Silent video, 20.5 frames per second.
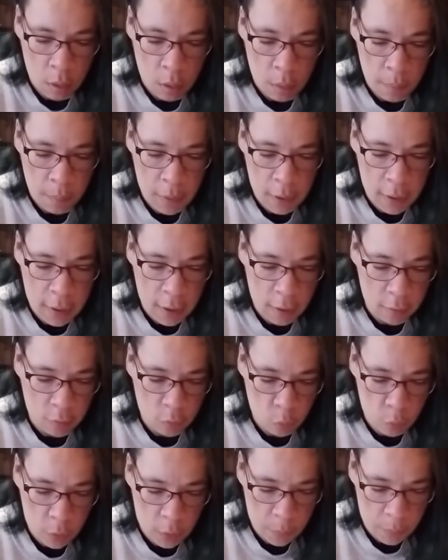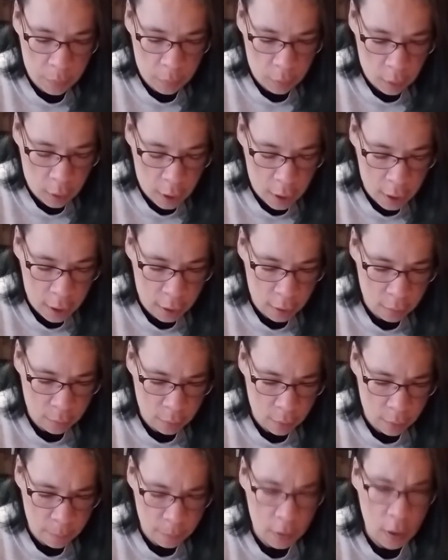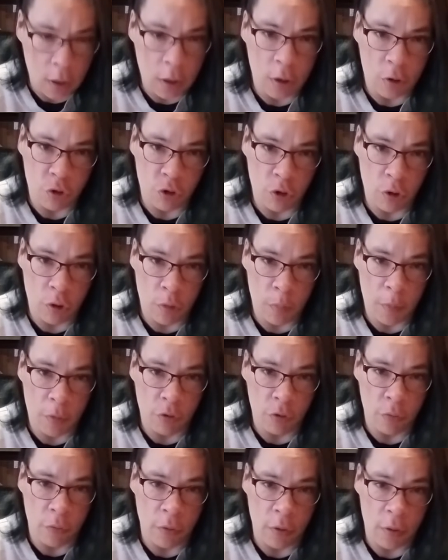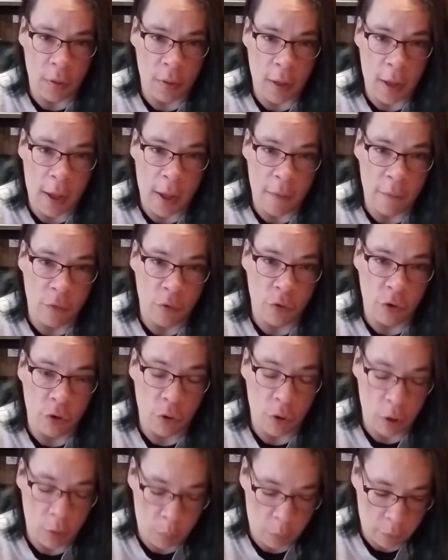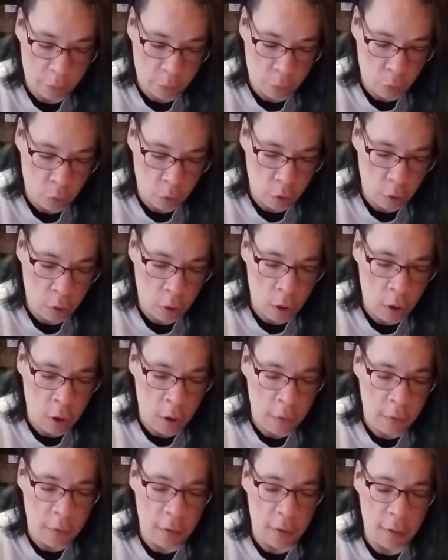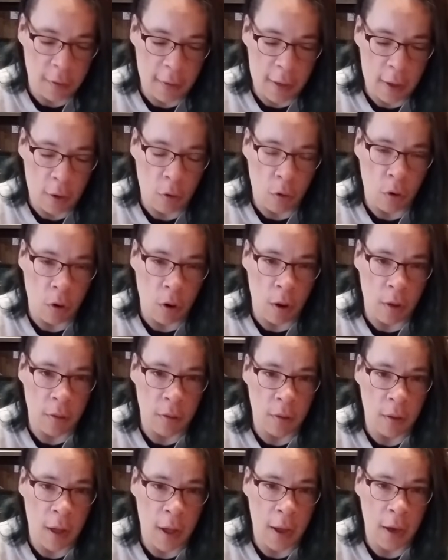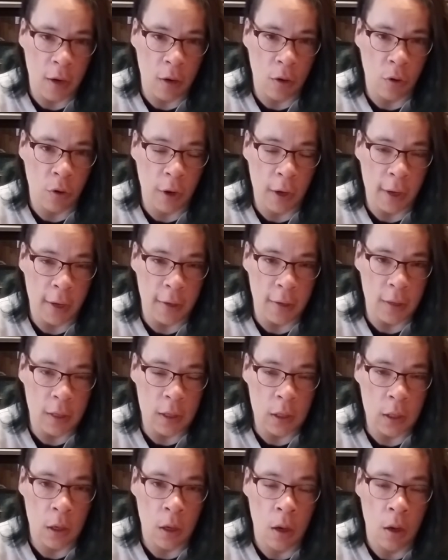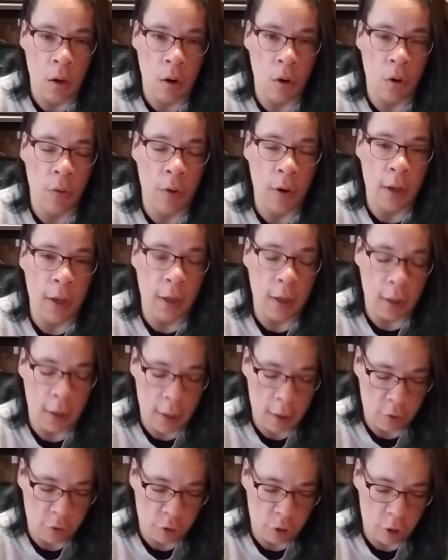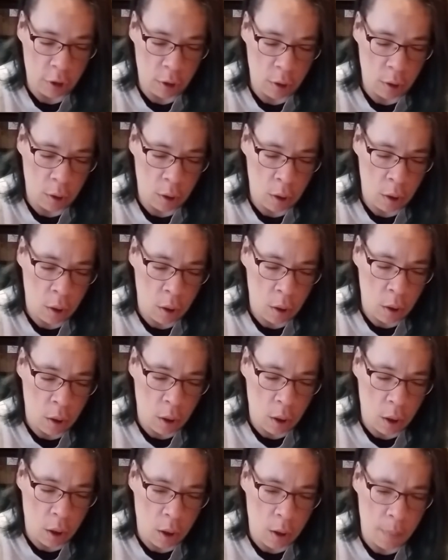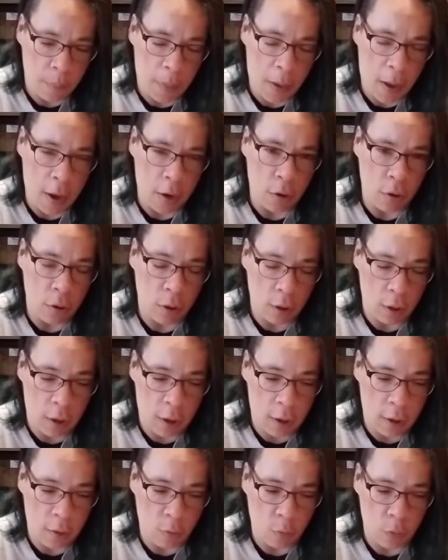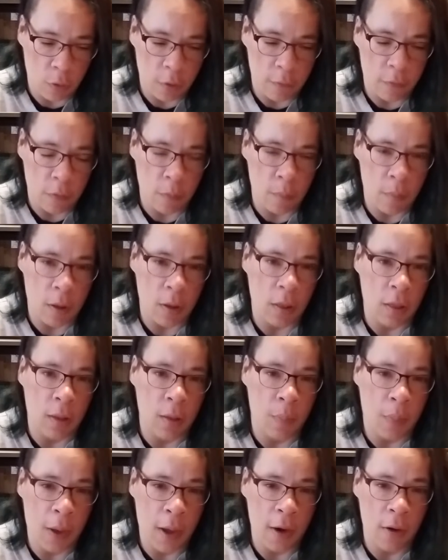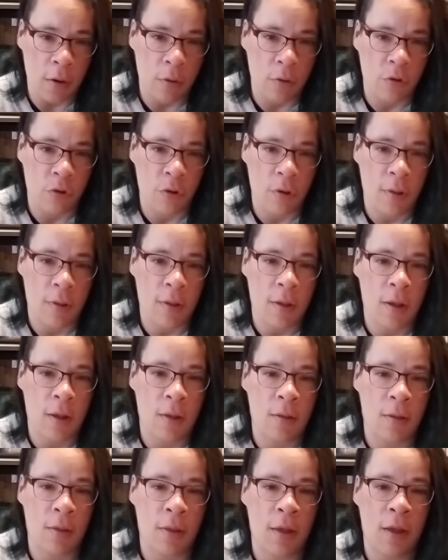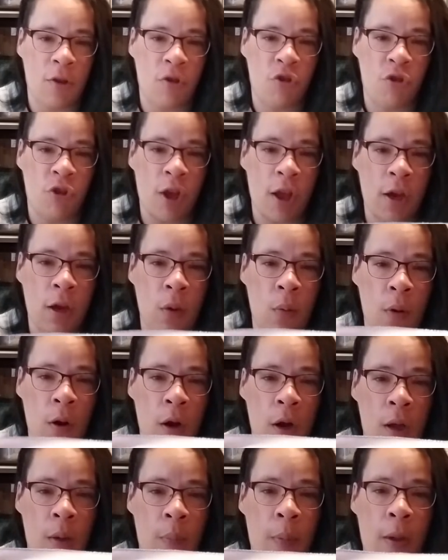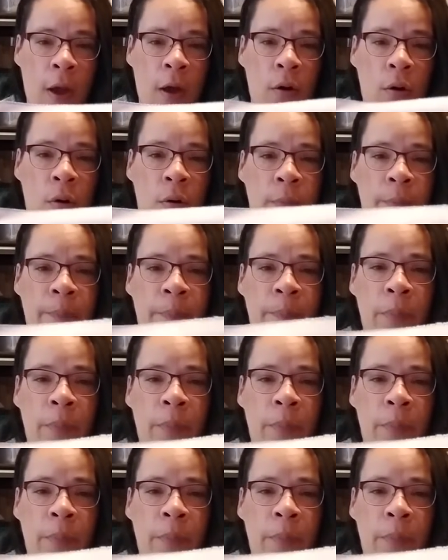My next WIP, I'm not going to show you the picture for this. I have shown it before. This is a cross-eyed cricket or cricket collection pattern. It is one of the monthly patterns. This is the January pattern.